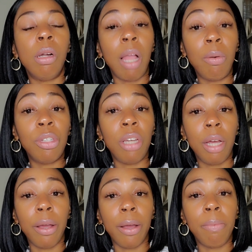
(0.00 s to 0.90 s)
I was
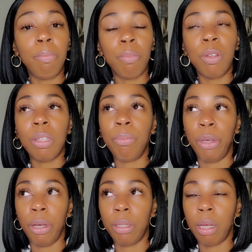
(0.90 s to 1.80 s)
younger. It was some
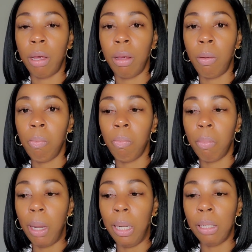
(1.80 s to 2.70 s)
years ago.
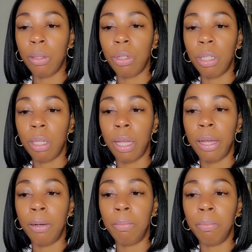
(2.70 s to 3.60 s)
And she said,